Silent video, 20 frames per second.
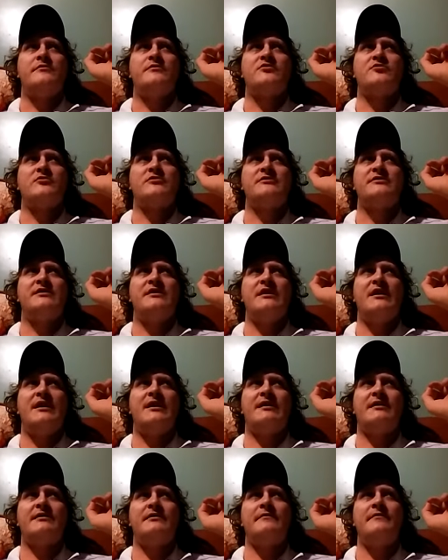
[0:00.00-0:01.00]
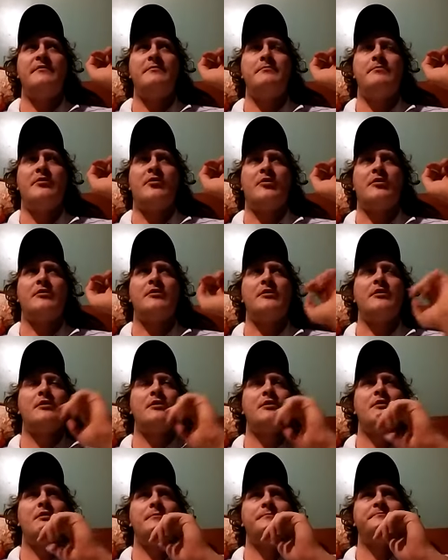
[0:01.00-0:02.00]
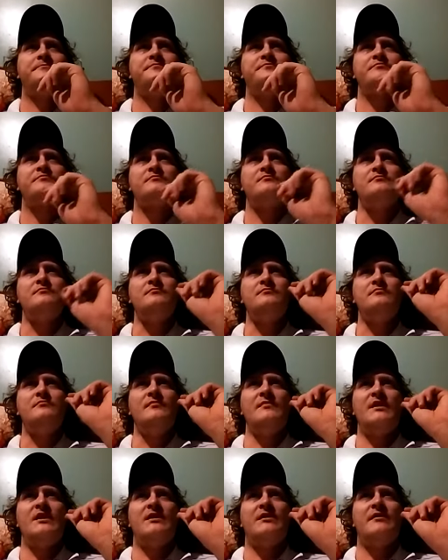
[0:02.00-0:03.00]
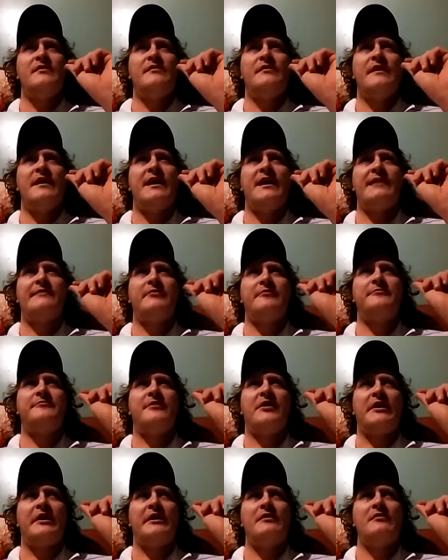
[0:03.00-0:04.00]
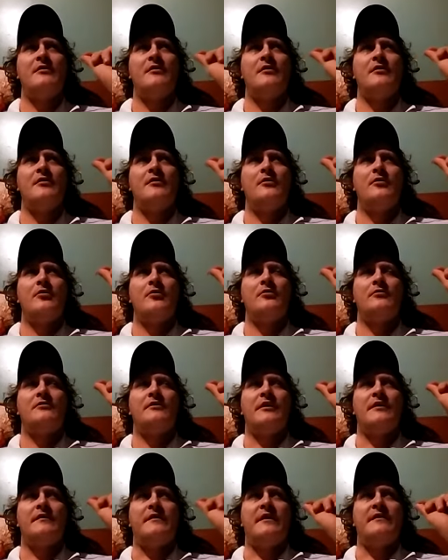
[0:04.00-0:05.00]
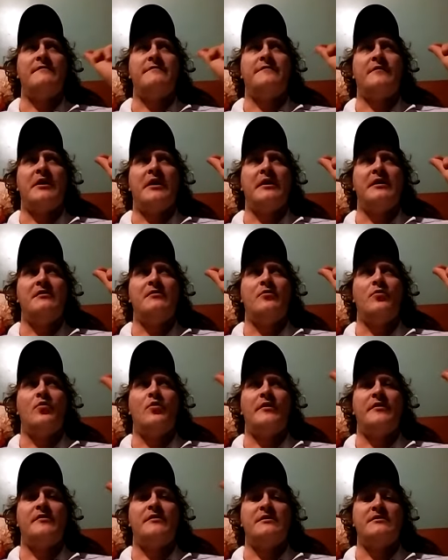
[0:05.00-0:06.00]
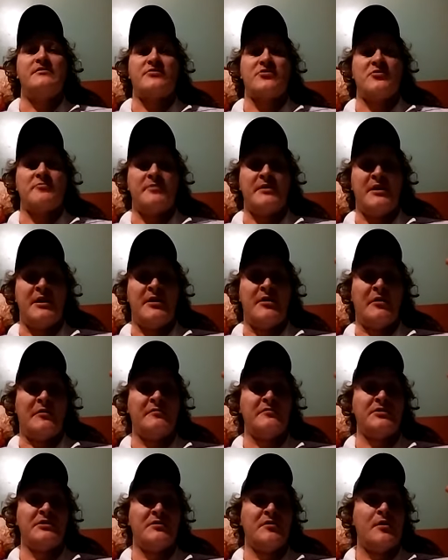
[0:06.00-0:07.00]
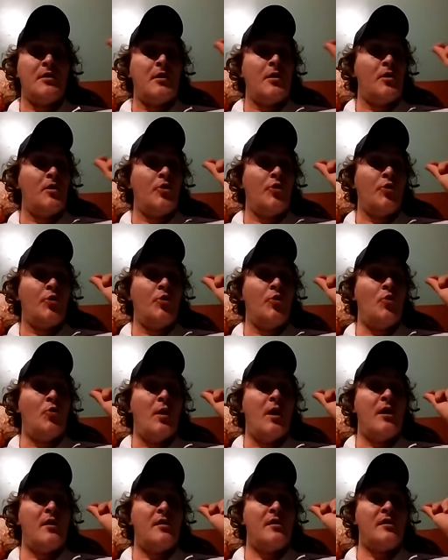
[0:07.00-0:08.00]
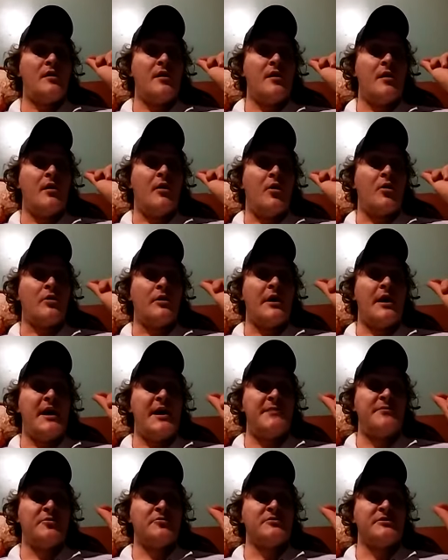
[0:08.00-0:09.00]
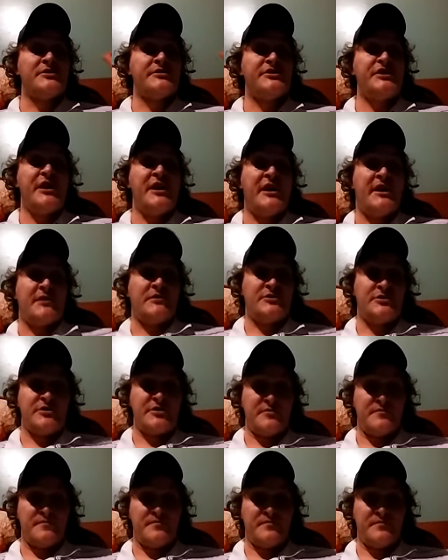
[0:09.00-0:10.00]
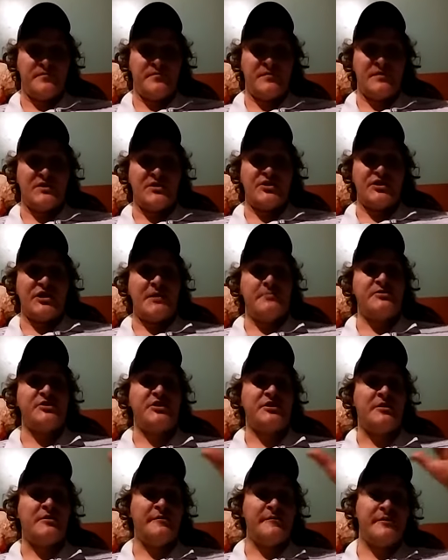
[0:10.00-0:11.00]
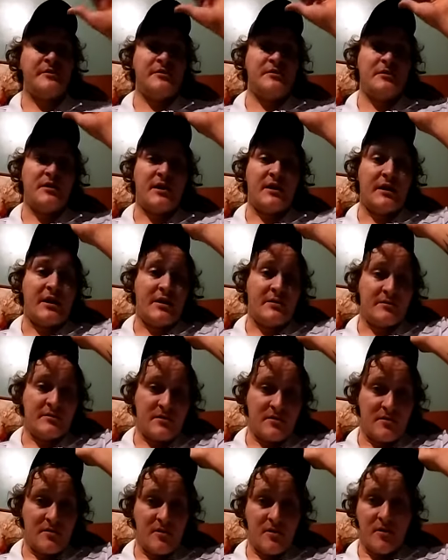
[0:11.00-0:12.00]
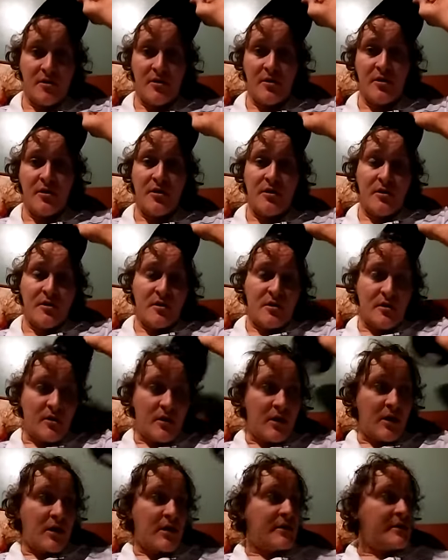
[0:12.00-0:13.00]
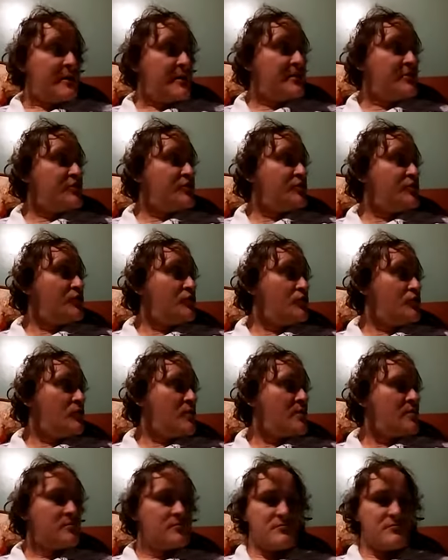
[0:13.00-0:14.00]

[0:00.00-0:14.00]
towards the end of the book, they have a fight. They fight with the Serpent Elves, who are able to change, shapeshift, I guess, uh, into